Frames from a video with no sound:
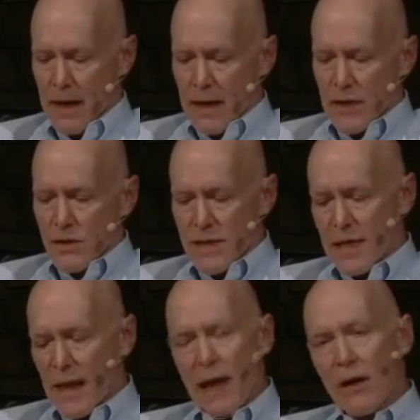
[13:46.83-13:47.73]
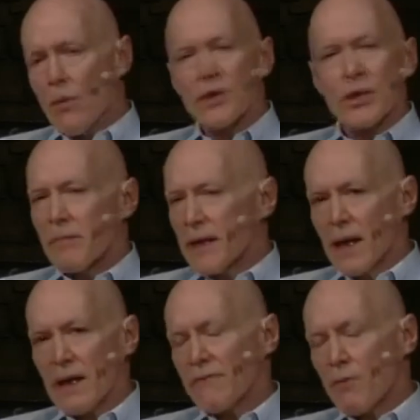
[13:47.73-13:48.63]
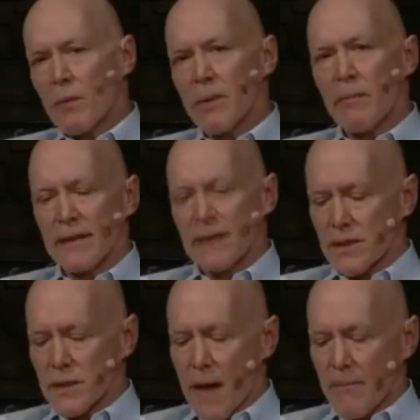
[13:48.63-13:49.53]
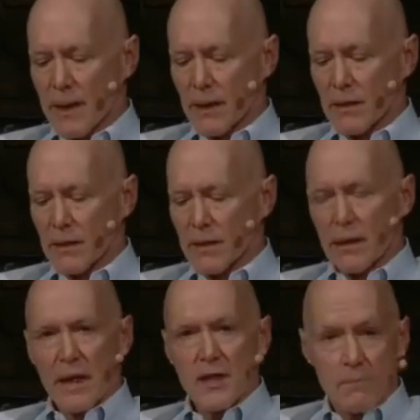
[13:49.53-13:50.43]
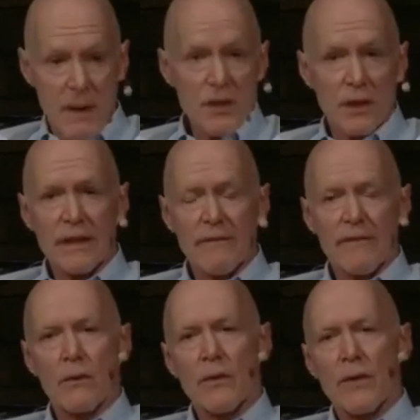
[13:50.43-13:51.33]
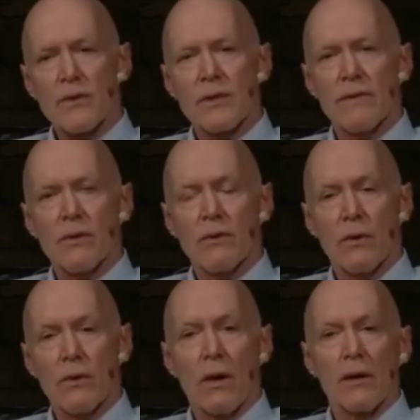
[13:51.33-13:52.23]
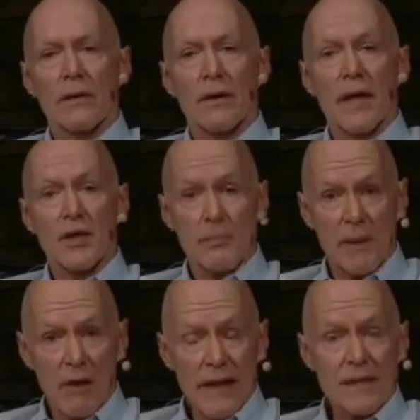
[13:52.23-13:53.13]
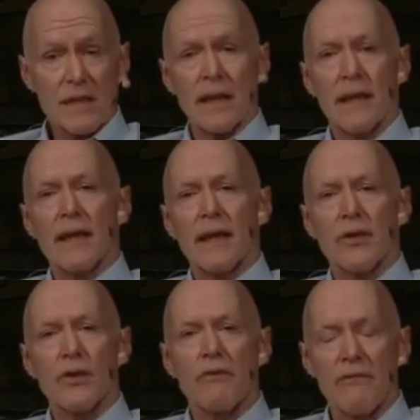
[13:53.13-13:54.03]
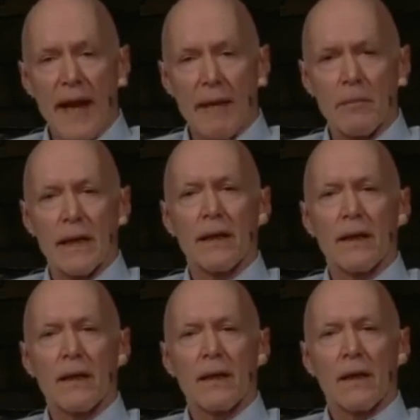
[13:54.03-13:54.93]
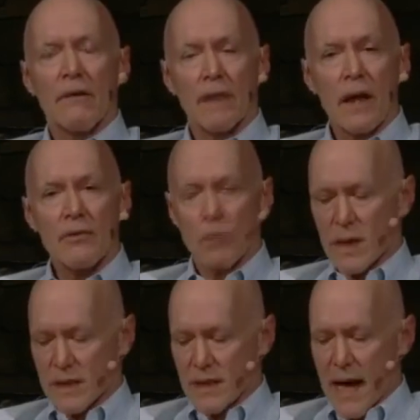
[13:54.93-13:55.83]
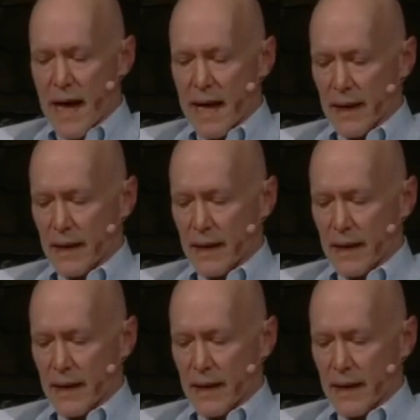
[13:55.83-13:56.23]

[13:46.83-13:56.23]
So he said, I don't want you to be uninformed about this topic, especially if there were those of you who are experiencing it in your family of loved ones dying,